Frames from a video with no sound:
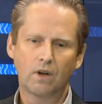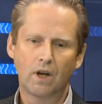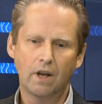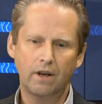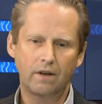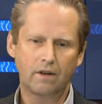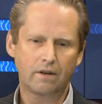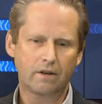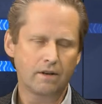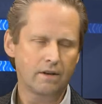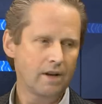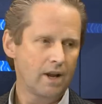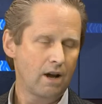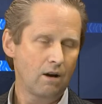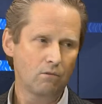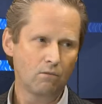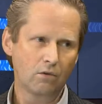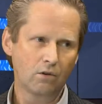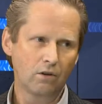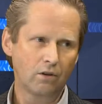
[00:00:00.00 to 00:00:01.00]
and
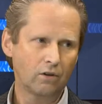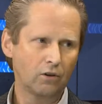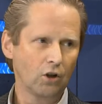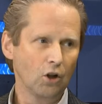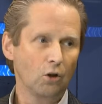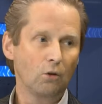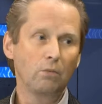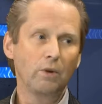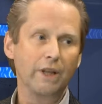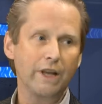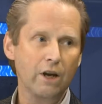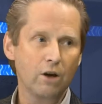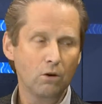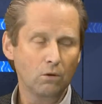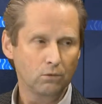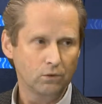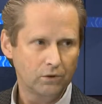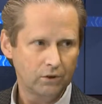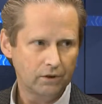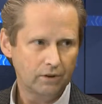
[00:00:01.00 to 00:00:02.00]
now we're globally
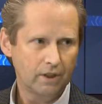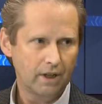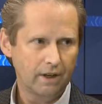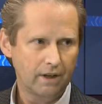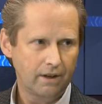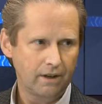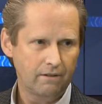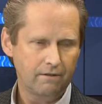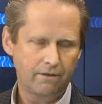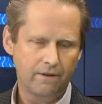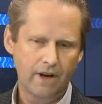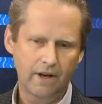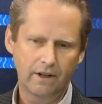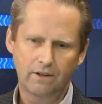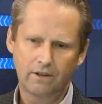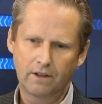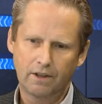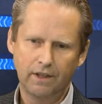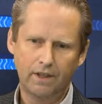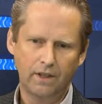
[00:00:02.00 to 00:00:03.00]
owned. In
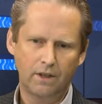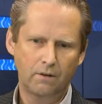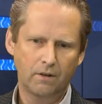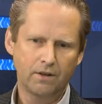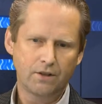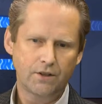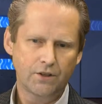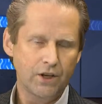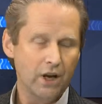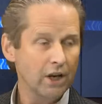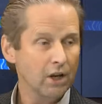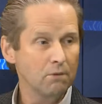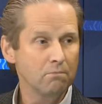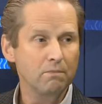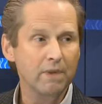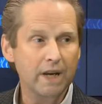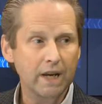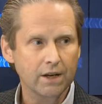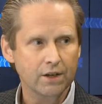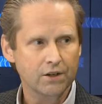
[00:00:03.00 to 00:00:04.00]
fact, the
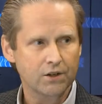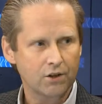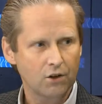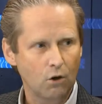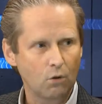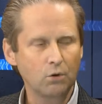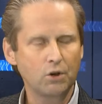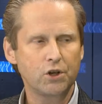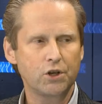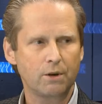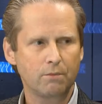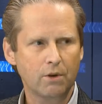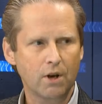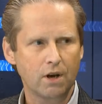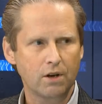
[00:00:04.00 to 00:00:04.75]
second biggest ownership